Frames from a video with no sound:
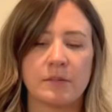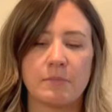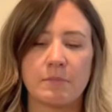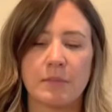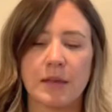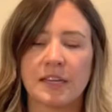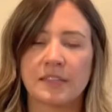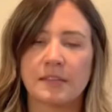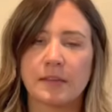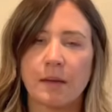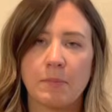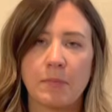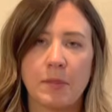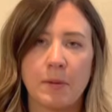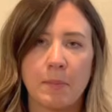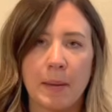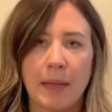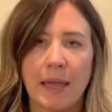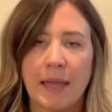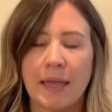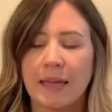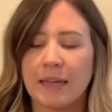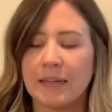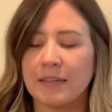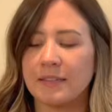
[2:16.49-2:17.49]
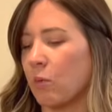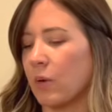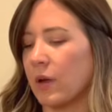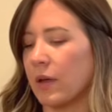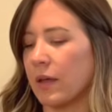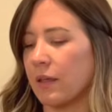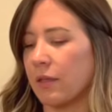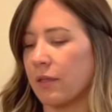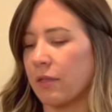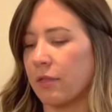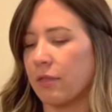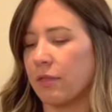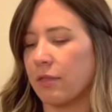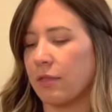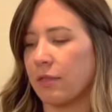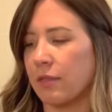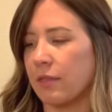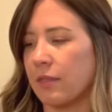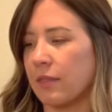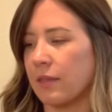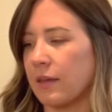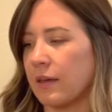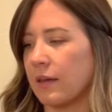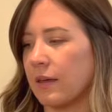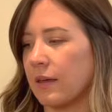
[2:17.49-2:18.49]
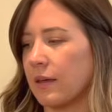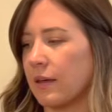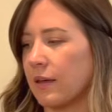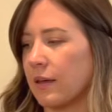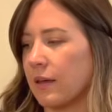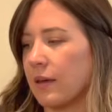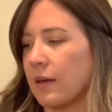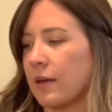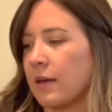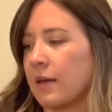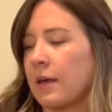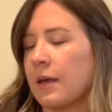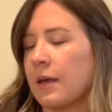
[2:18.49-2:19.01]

to mix up the paint with the